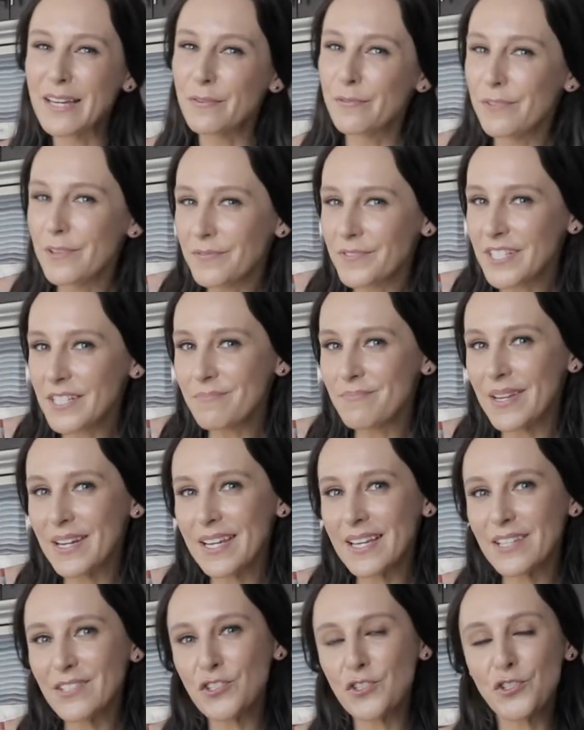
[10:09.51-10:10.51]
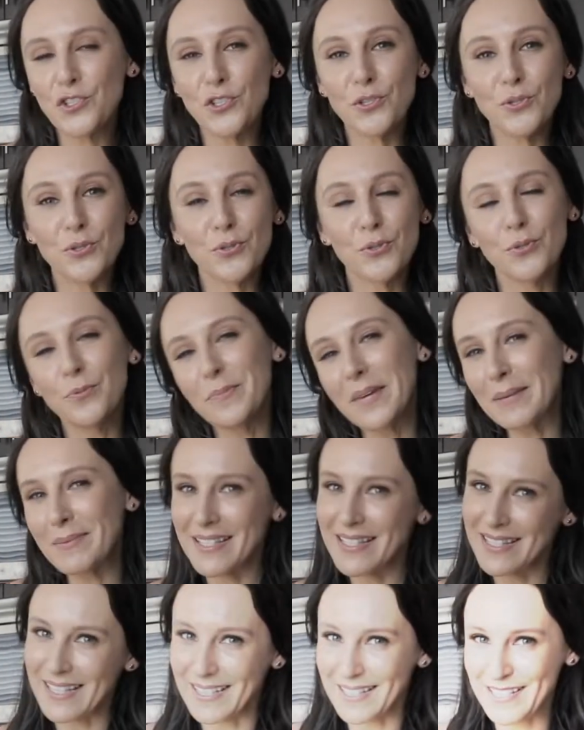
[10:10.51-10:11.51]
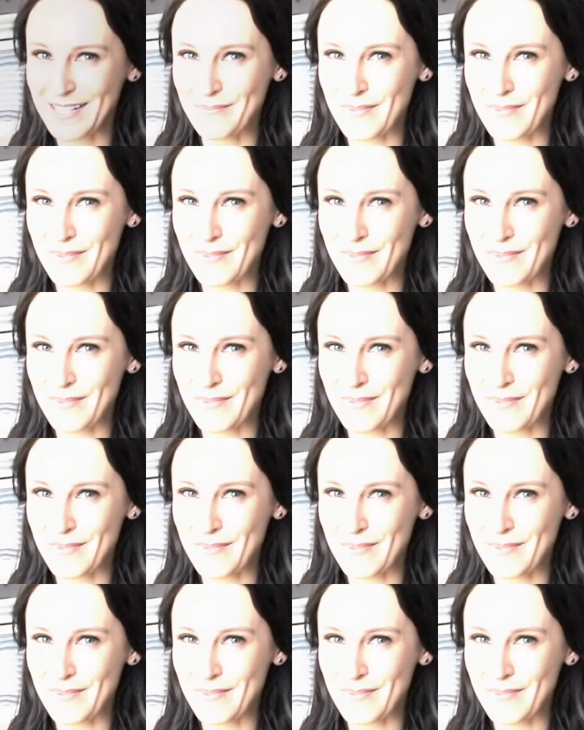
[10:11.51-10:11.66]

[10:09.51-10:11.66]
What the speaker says: 50 minutes to maybe 60